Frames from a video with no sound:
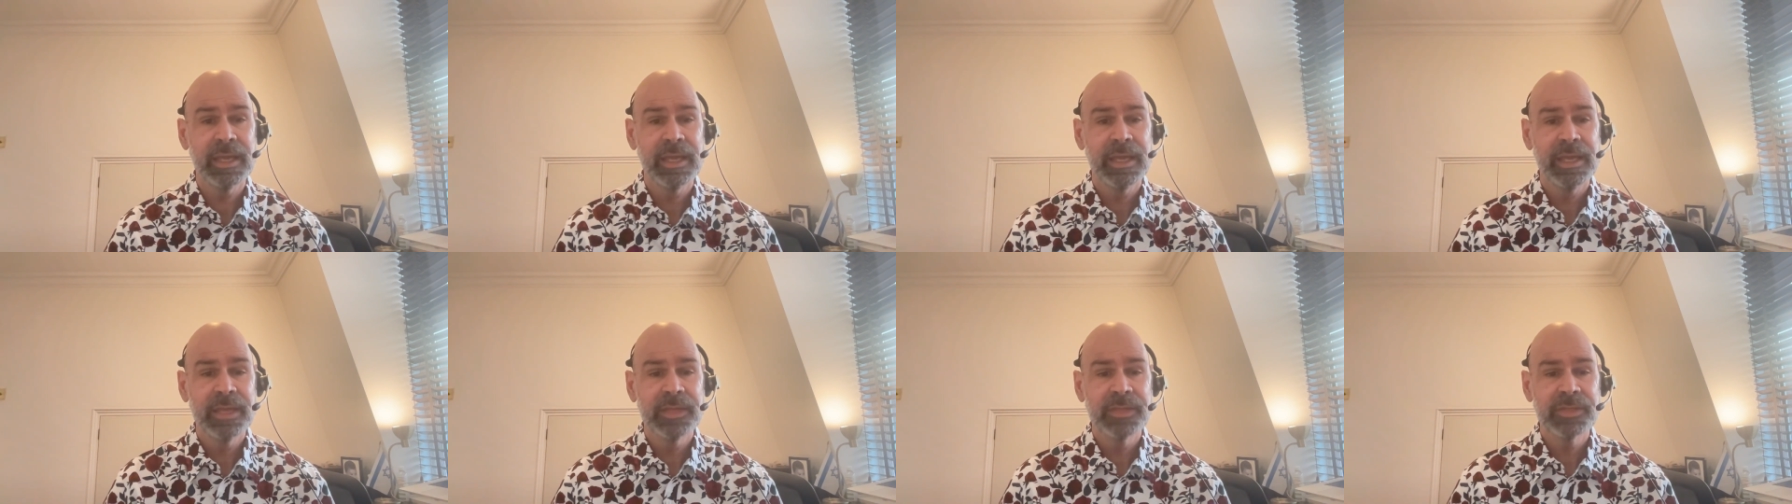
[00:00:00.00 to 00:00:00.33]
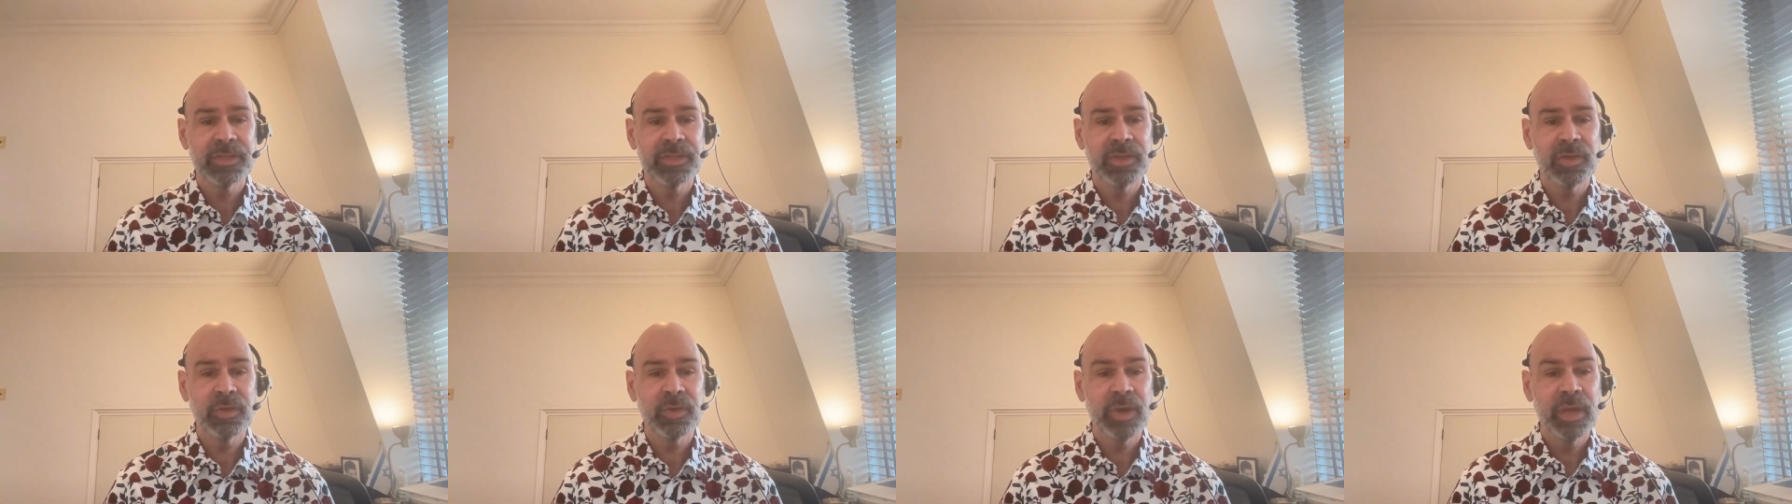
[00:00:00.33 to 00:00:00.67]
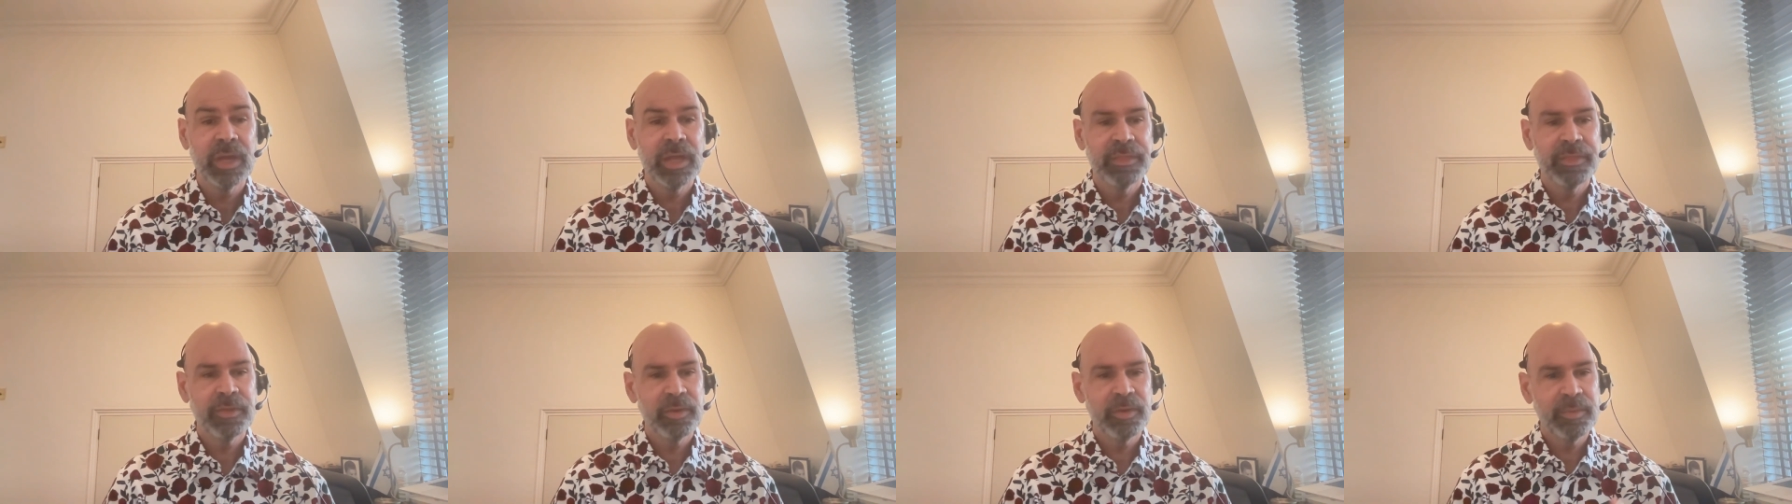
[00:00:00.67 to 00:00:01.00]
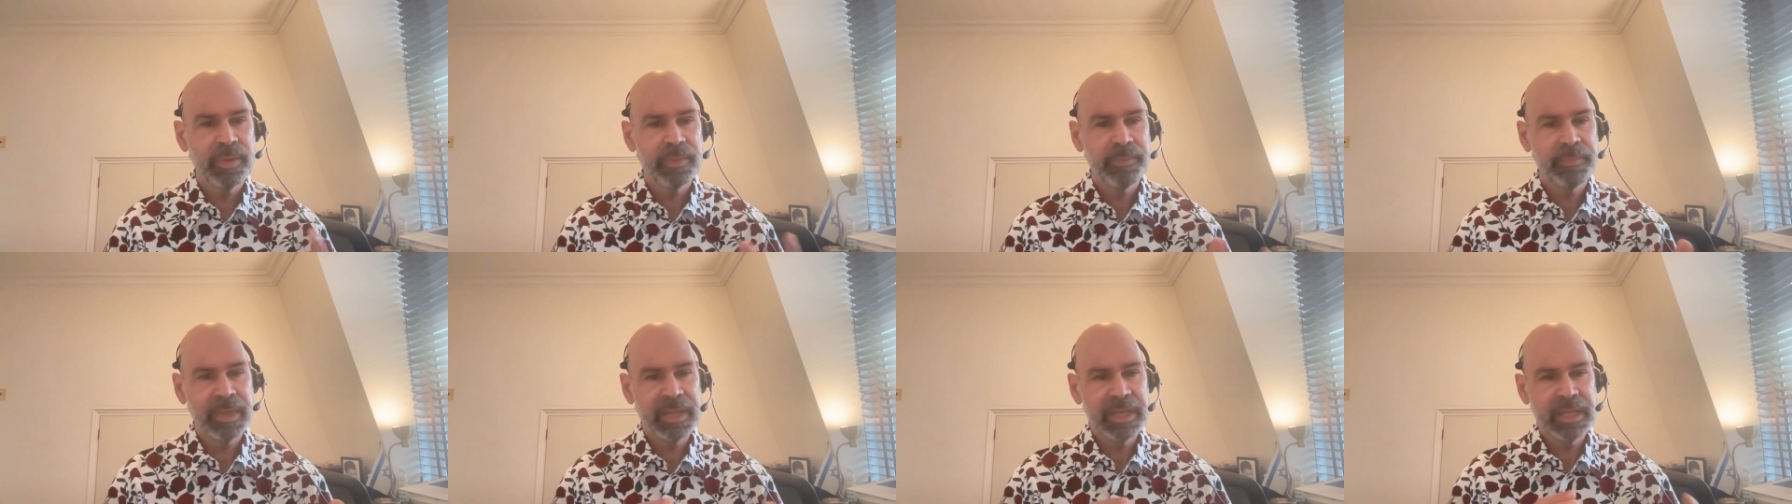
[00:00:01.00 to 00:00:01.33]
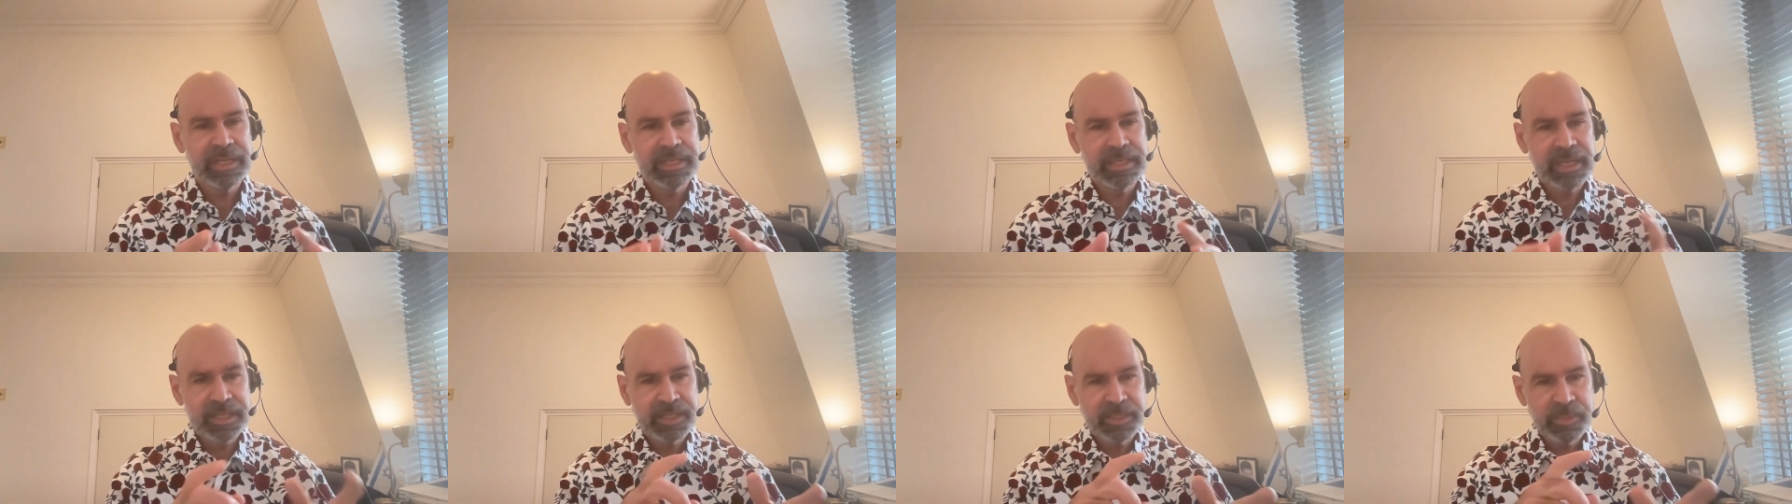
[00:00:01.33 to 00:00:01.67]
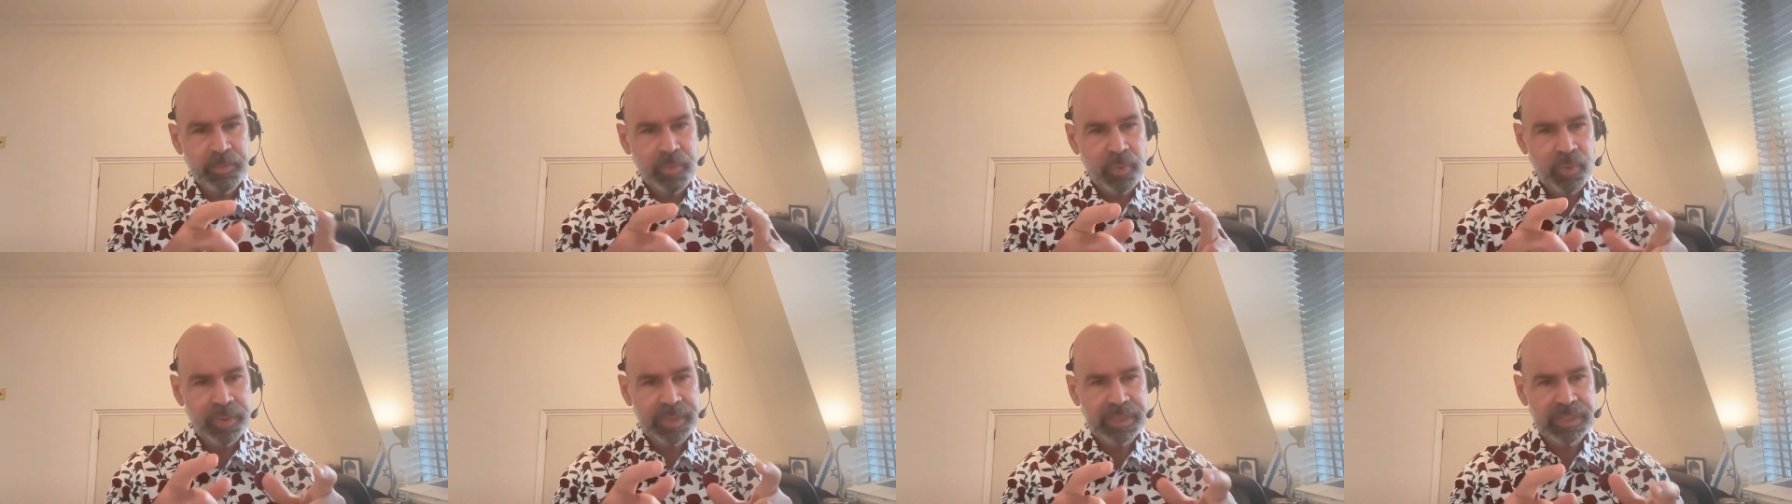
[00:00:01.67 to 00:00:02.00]
So there are many touch
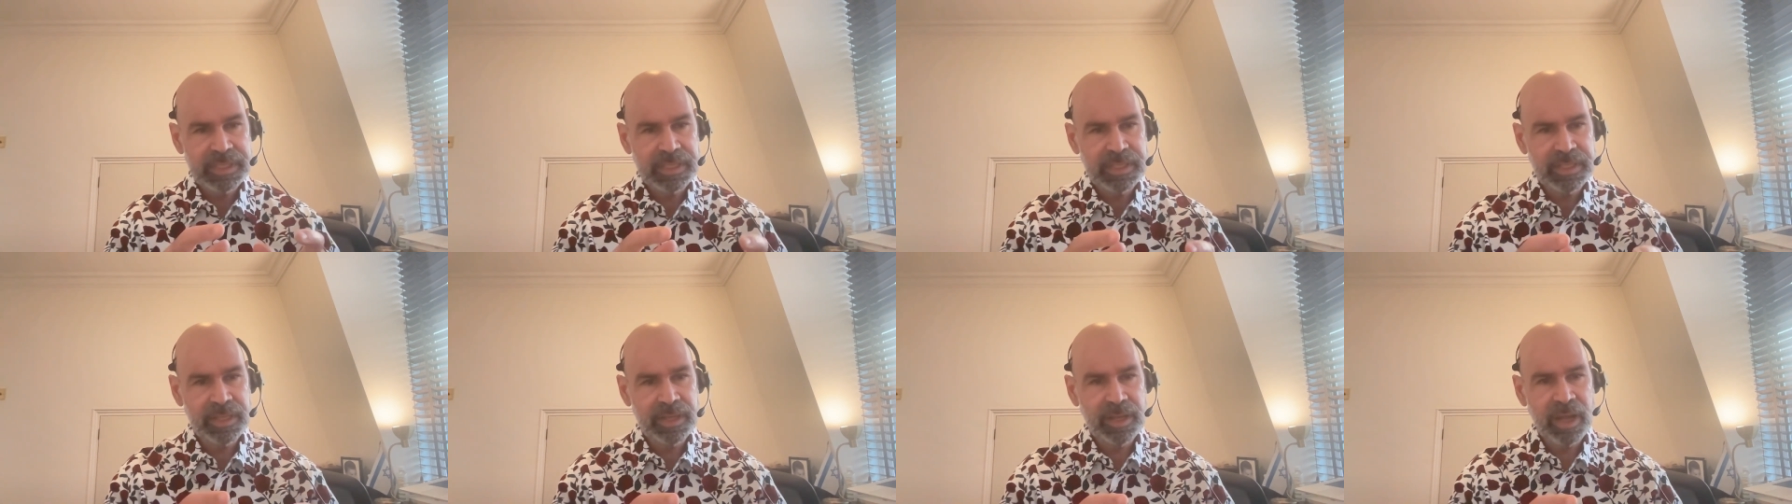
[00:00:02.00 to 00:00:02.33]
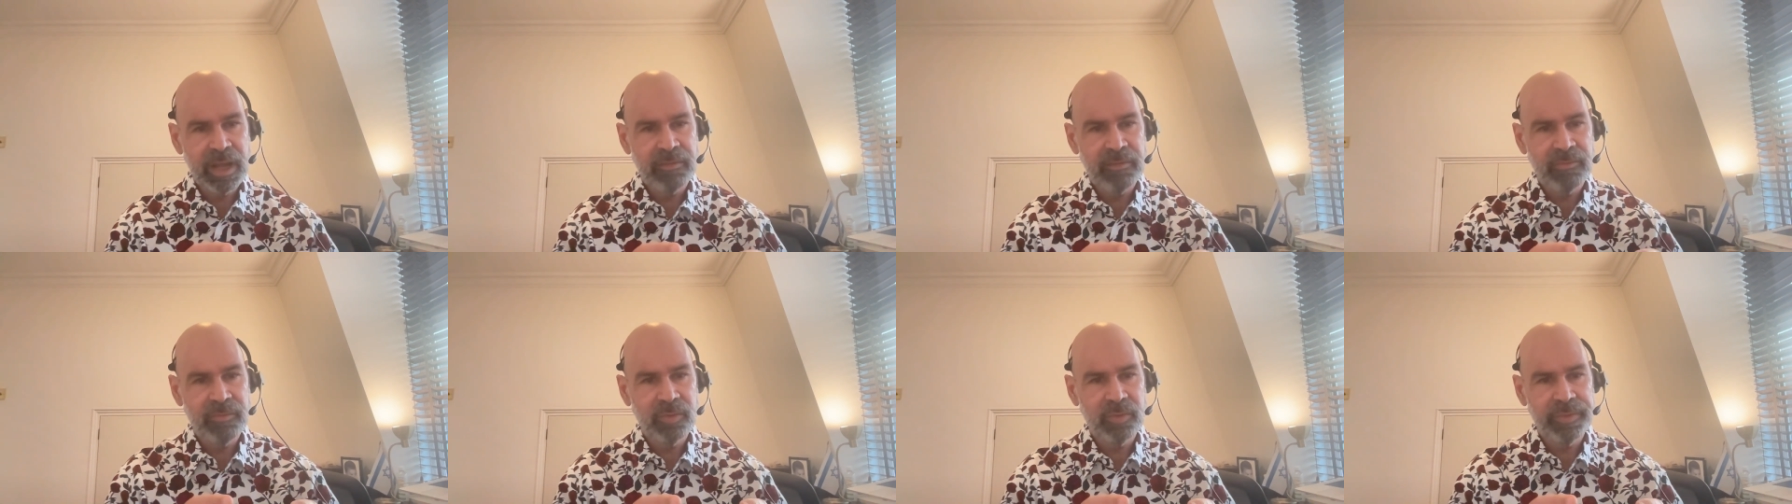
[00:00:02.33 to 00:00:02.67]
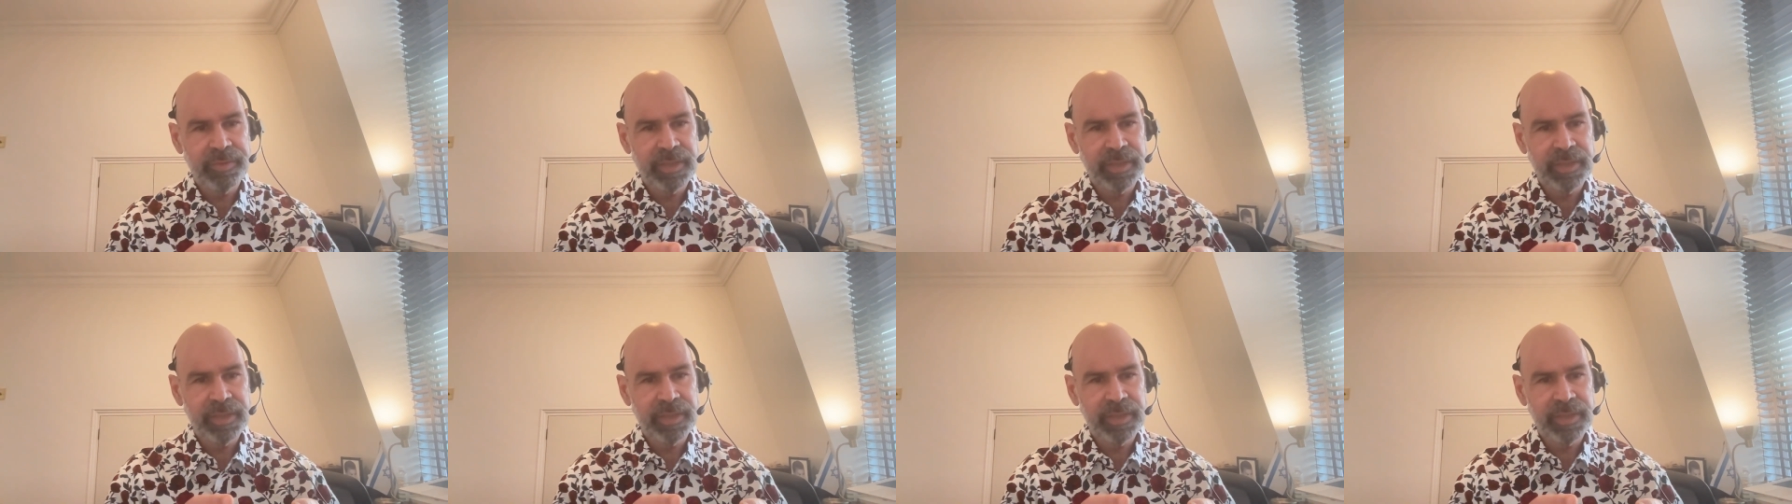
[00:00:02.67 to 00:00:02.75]
points in the novel